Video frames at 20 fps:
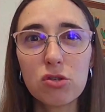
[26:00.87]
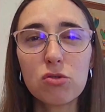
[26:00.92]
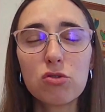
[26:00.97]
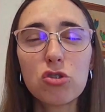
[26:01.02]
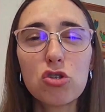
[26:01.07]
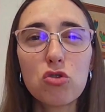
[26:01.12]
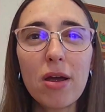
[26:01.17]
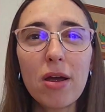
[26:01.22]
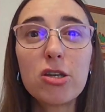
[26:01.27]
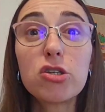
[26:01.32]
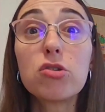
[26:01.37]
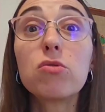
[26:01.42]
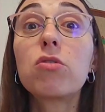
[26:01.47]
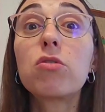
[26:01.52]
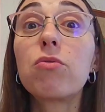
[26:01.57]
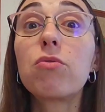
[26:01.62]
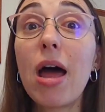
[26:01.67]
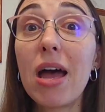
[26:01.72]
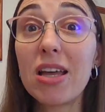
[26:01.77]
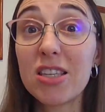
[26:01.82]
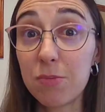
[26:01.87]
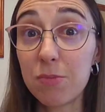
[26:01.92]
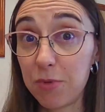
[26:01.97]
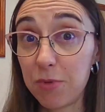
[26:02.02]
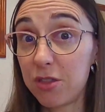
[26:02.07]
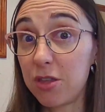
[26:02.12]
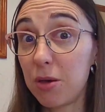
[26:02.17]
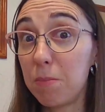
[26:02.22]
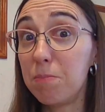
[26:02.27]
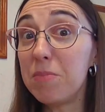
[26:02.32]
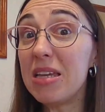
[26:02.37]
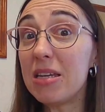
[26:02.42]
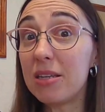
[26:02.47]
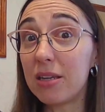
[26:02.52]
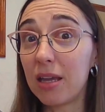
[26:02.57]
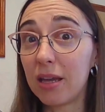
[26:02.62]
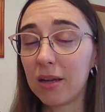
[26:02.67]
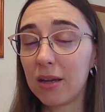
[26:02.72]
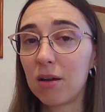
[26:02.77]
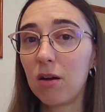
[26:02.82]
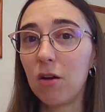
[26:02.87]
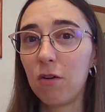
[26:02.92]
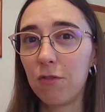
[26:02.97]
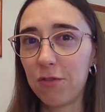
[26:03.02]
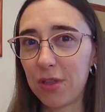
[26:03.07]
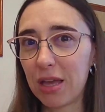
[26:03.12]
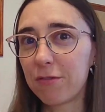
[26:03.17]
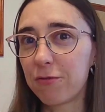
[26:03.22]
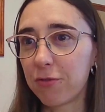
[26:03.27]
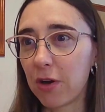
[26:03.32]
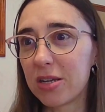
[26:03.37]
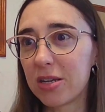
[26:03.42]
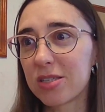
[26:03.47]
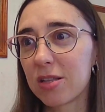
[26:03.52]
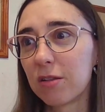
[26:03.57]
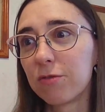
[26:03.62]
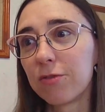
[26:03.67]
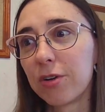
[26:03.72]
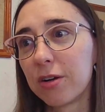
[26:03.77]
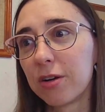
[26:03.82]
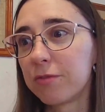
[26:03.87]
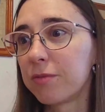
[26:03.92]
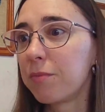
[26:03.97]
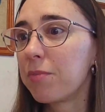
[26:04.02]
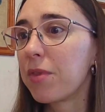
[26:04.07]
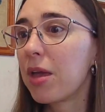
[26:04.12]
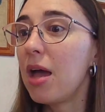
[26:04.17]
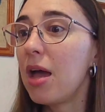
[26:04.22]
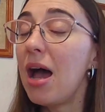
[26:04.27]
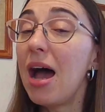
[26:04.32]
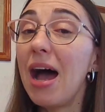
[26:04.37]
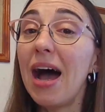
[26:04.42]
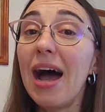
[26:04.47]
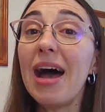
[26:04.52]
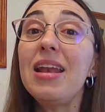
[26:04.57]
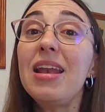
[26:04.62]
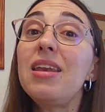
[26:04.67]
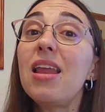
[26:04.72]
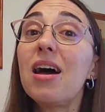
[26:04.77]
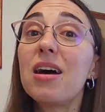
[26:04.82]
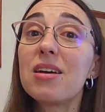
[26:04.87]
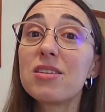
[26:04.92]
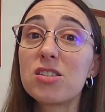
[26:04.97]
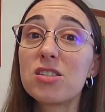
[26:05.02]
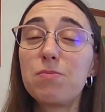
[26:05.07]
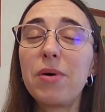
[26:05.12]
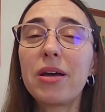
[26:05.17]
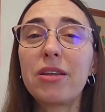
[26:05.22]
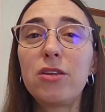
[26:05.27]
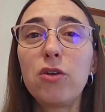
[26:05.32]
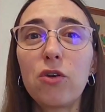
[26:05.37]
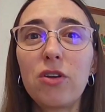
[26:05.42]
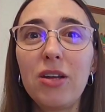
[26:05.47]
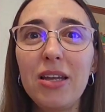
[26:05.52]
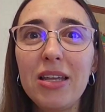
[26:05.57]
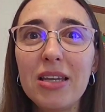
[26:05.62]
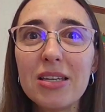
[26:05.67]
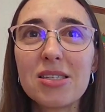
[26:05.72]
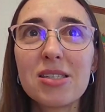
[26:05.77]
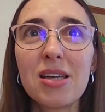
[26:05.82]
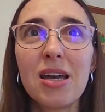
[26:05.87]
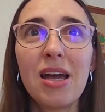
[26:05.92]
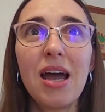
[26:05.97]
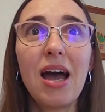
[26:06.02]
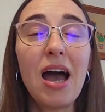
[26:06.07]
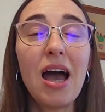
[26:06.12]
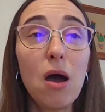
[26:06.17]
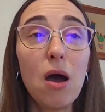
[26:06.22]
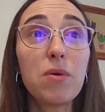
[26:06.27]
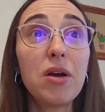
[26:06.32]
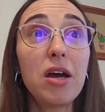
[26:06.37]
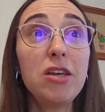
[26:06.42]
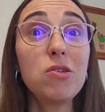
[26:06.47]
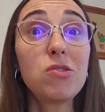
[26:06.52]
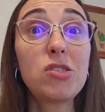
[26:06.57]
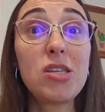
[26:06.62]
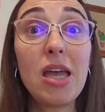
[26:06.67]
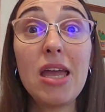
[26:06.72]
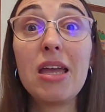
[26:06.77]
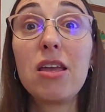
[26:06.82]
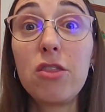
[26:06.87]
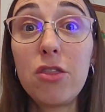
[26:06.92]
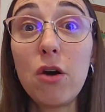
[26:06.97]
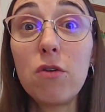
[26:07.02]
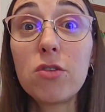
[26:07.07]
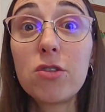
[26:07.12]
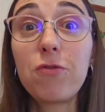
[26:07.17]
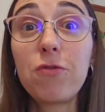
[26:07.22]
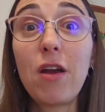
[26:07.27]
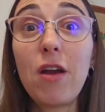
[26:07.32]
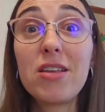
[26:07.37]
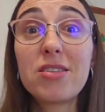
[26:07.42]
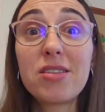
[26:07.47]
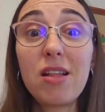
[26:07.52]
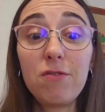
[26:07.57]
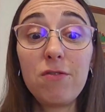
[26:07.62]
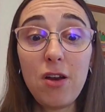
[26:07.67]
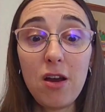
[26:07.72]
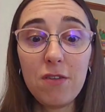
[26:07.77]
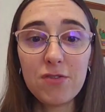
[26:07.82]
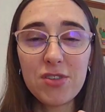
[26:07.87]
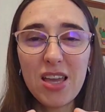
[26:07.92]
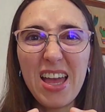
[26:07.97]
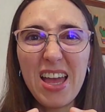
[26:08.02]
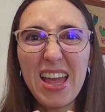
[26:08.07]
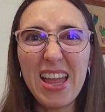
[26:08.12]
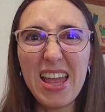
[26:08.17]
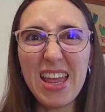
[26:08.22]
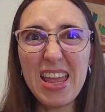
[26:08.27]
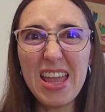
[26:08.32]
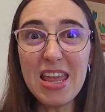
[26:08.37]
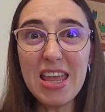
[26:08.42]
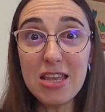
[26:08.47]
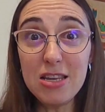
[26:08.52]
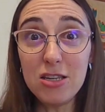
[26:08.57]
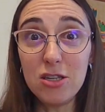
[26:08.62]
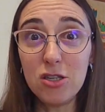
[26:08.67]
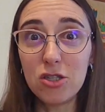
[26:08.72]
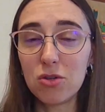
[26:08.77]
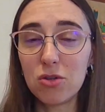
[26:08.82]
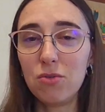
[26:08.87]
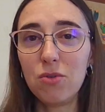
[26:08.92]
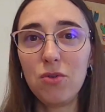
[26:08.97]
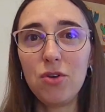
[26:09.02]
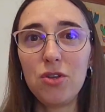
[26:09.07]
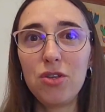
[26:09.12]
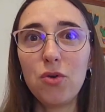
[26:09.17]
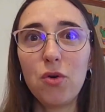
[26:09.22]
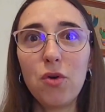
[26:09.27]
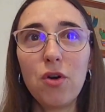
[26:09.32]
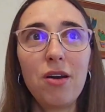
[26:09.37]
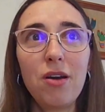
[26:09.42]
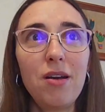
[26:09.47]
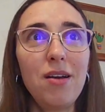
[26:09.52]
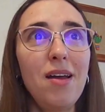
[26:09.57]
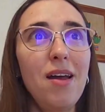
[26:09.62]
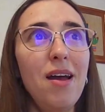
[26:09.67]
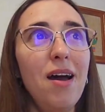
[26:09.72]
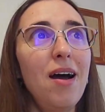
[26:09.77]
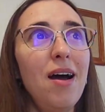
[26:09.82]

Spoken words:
to try to grasp the meaning of that phrasal verb. And last but not least, how can you take those phrasal verbs into your